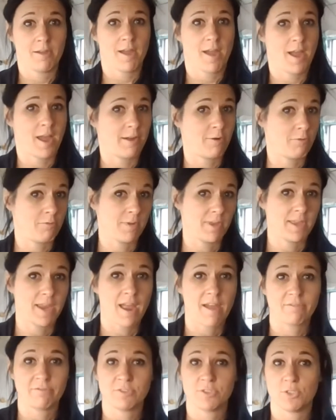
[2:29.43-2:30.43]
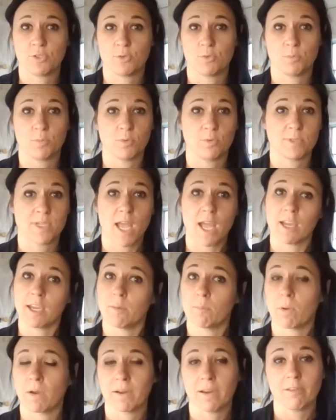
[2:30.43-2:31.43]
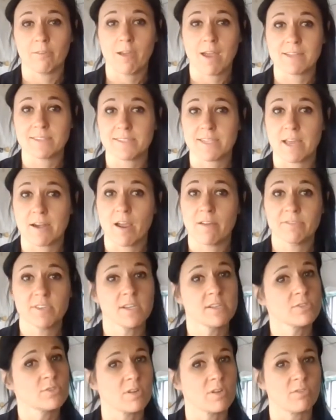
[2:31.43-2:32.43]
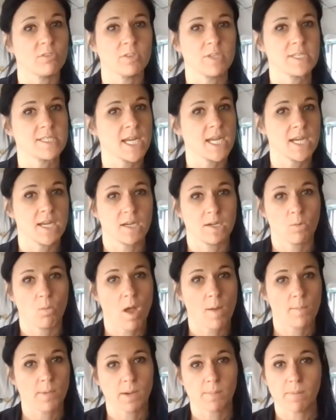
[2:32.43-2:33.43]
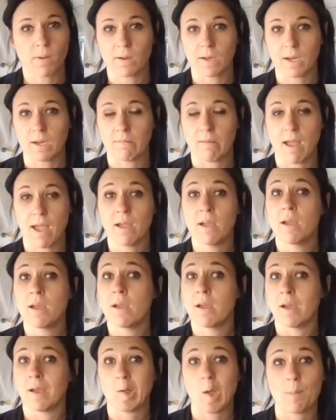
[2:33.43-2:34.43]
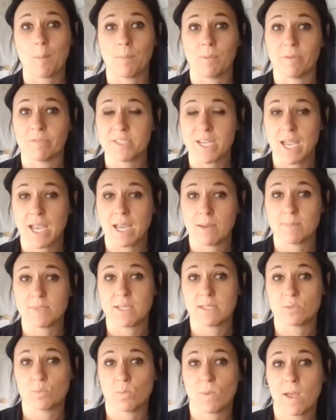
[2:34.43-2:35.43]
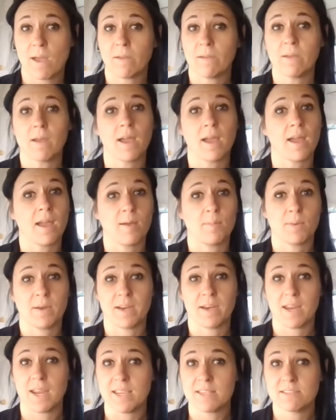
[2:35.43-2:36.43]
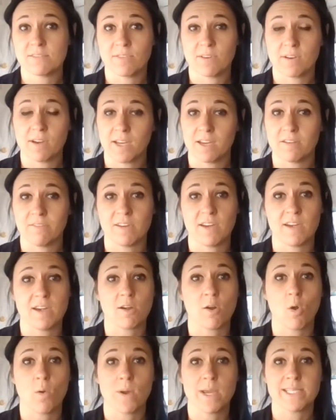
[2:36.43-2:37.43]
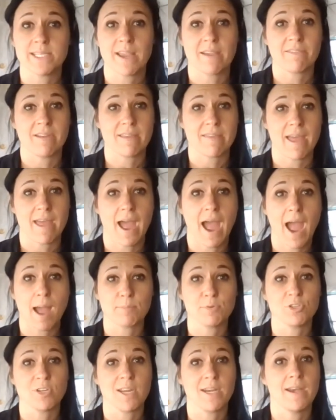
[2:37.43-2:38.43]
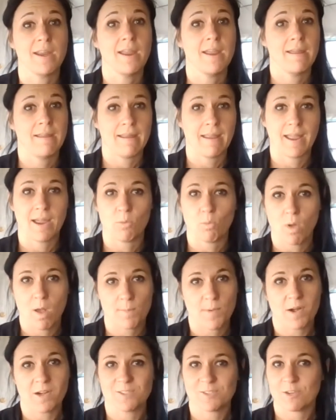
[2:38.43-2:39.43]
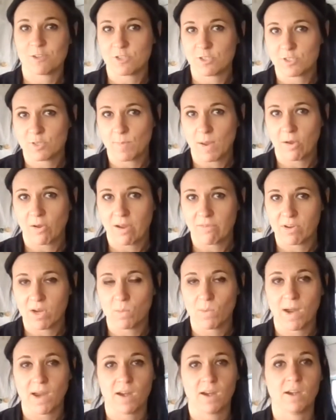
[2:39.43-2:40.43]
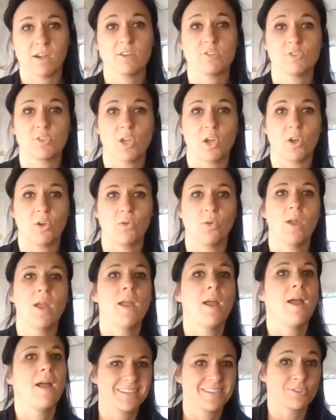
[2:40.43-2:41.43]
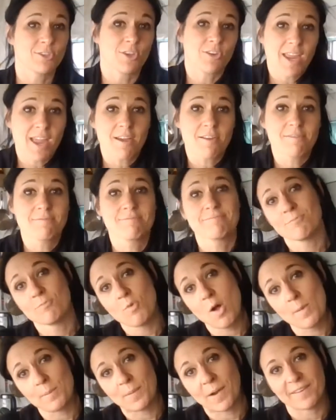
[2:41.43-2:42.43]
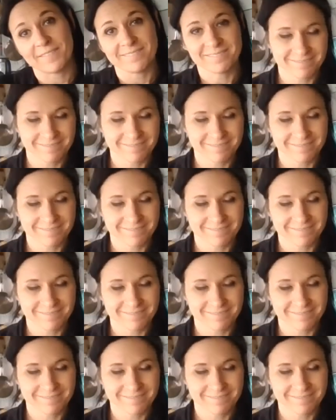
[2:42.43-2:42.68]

I don't really have to boondock in parking lots that often, so I've only stayed in a Walmart parking lot a couple of times as well, but it is very convenient always having that option, and Walmarts are just about everywhere, so yeah, Walmart.